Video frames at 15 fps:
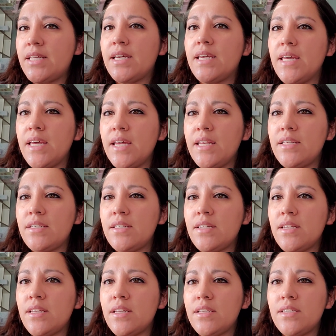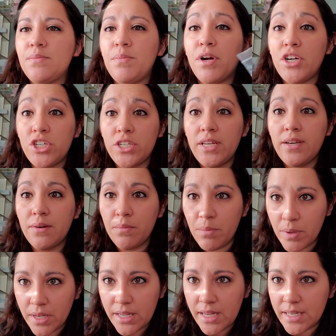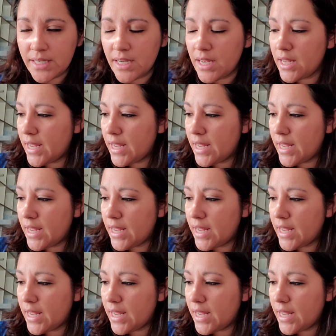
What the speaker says: kit that's partially complete,